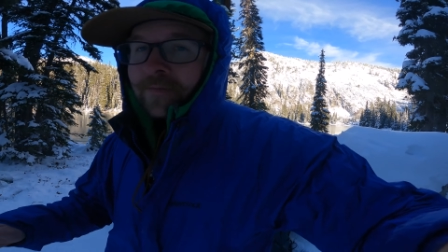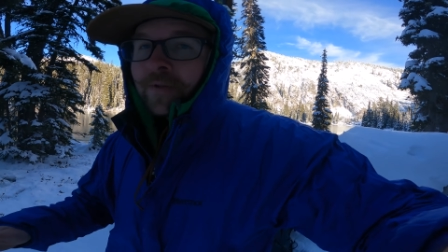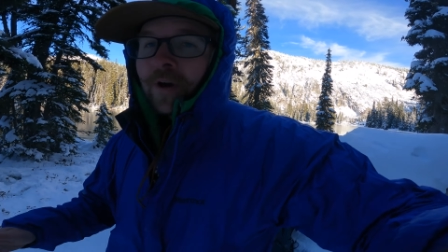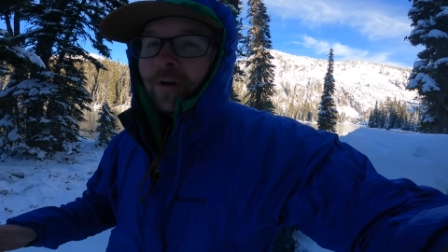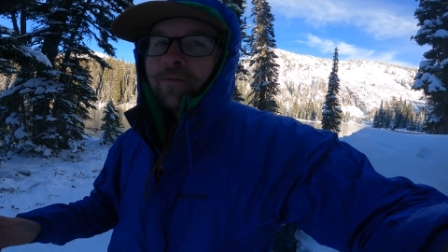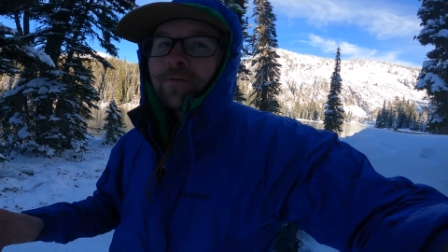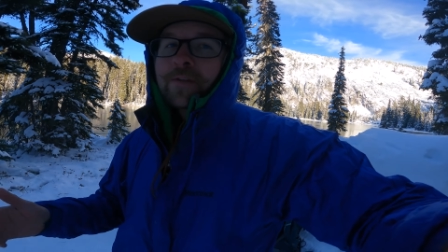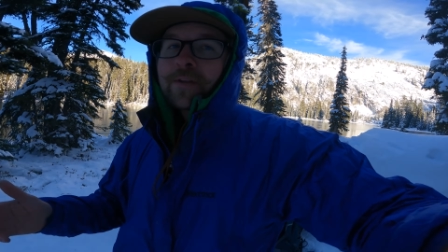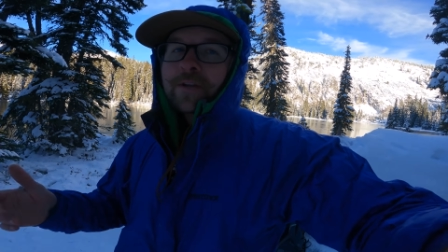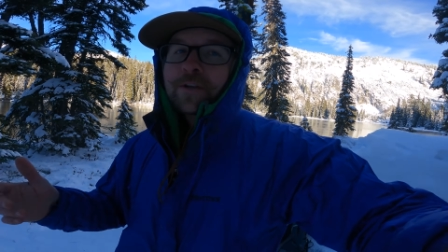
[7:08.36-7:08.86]

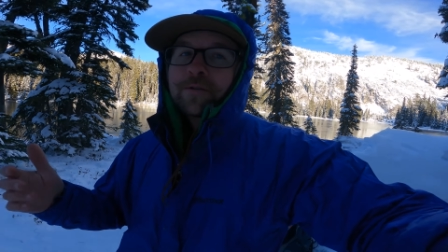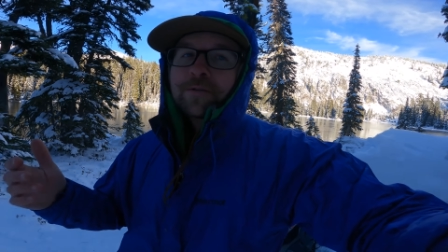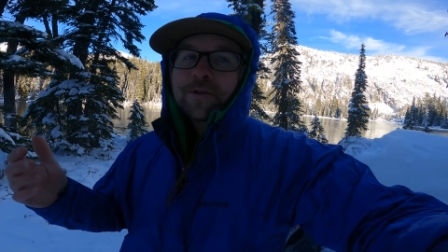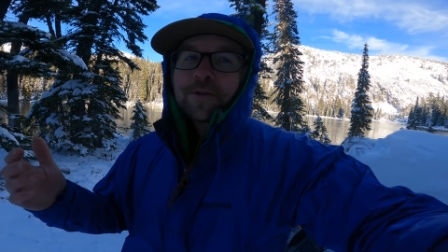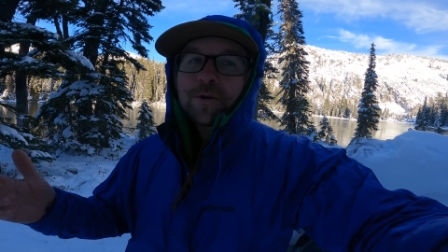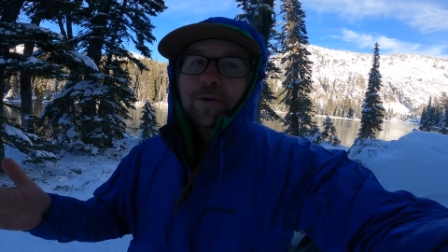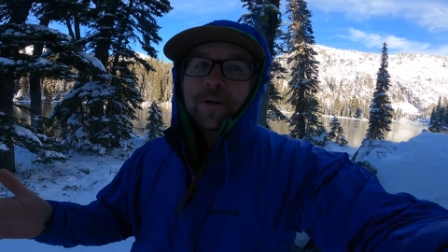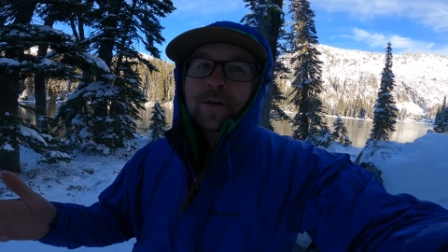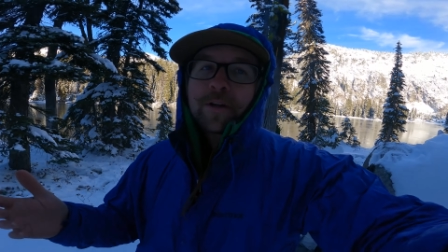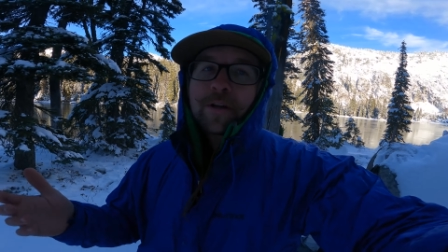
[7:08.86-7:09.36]
Hopefully you
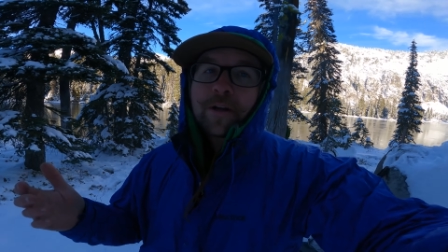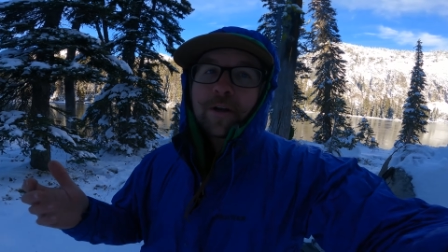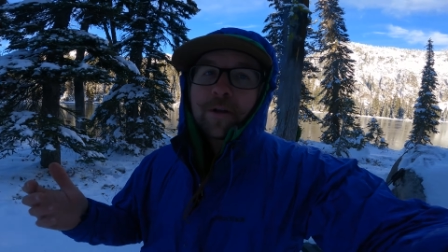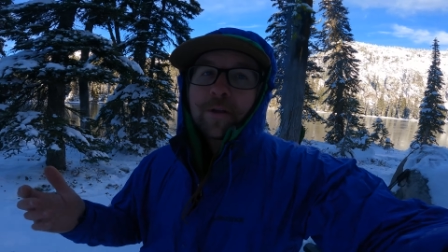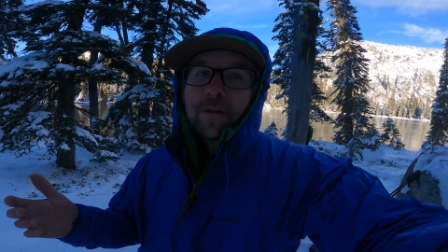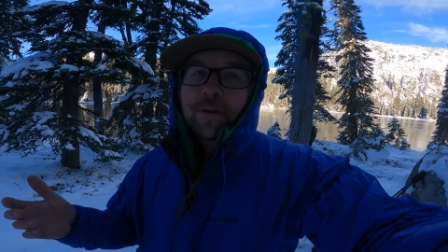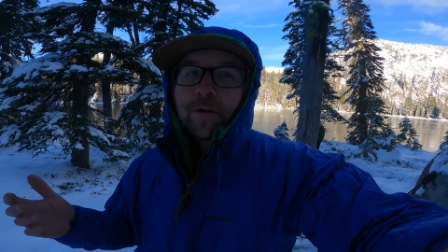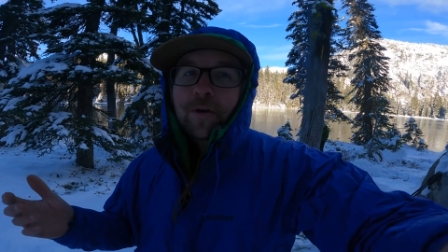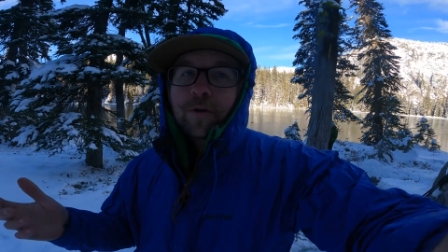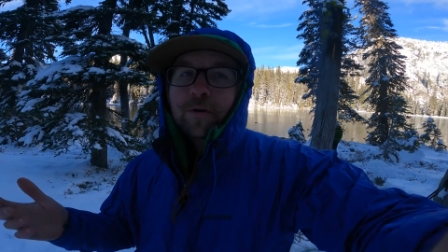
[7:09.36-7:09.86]
enjoyed
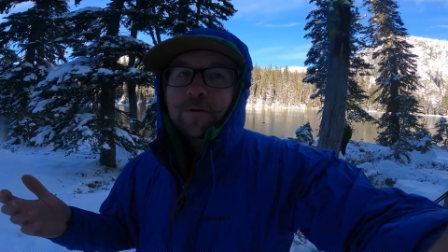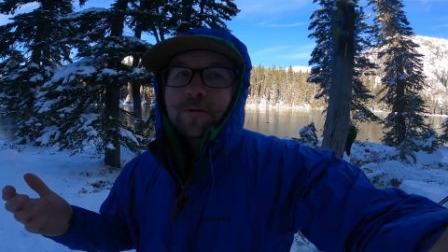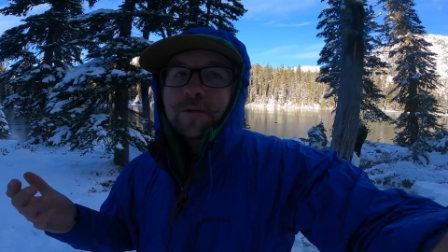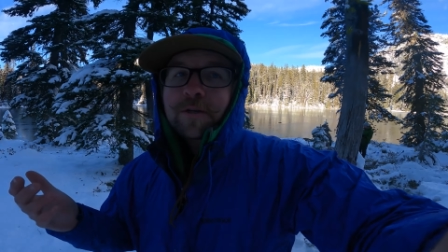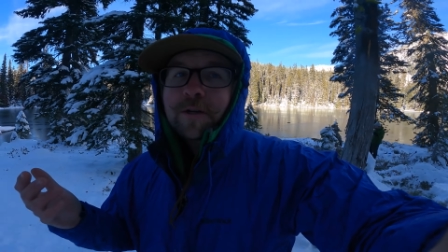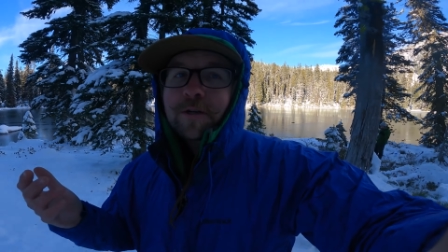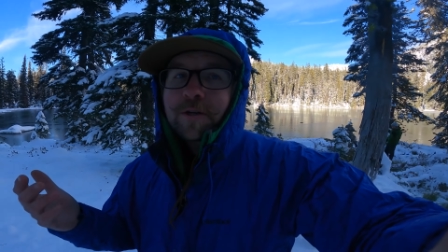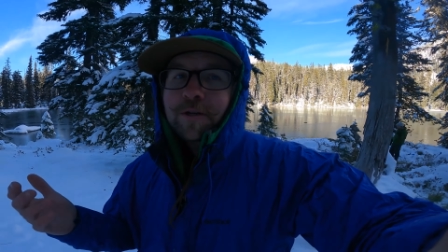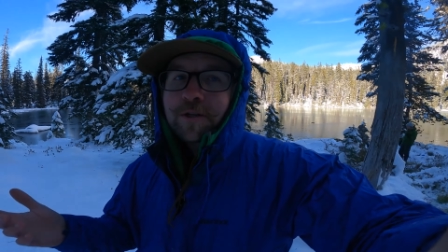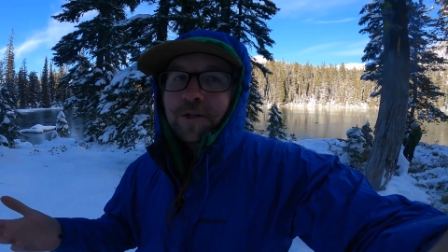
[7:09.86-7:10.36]

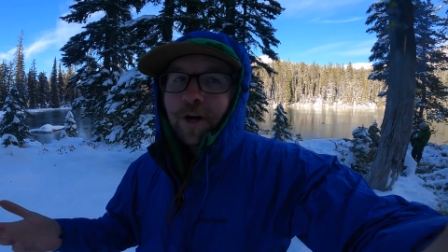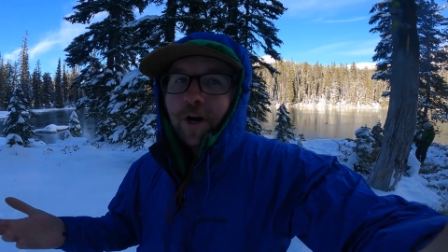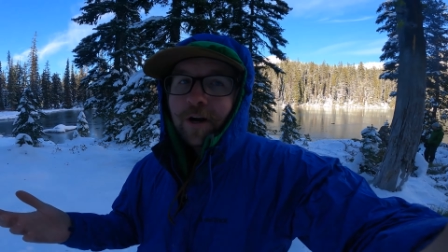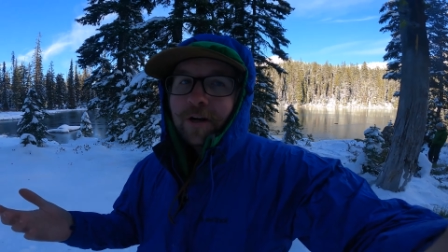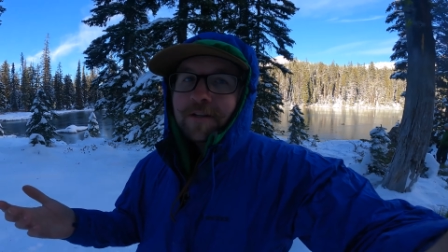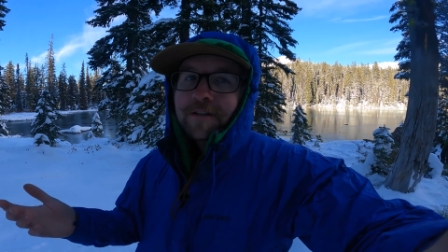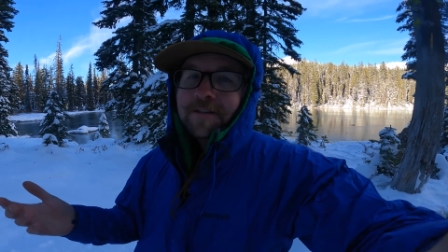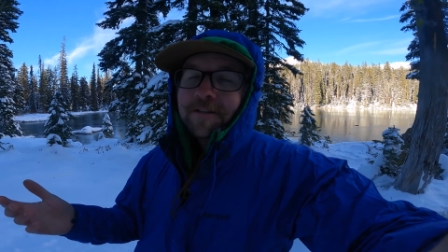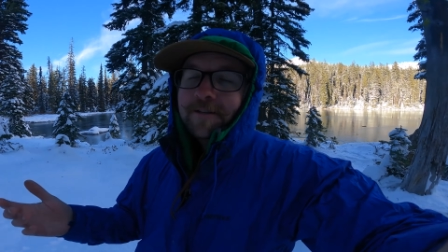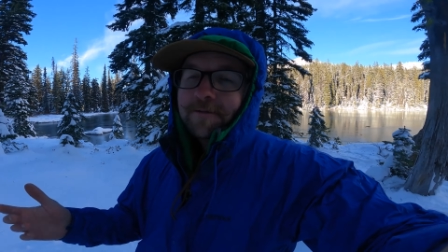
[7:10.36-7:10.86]
those
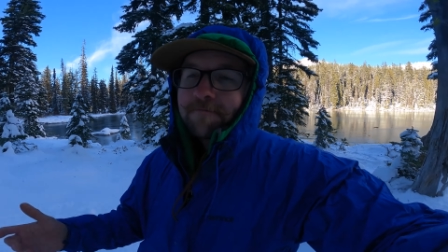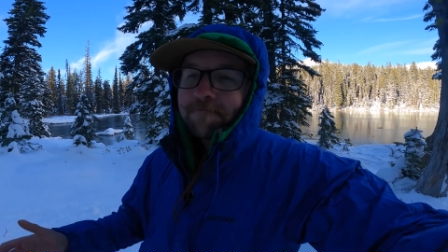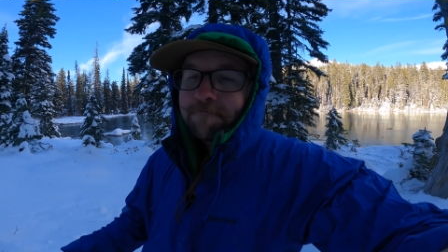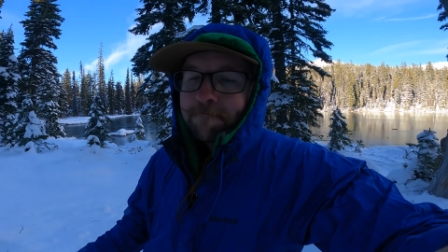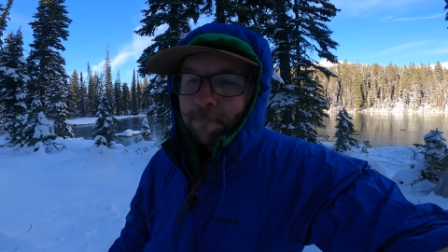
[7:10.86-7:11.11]
shots.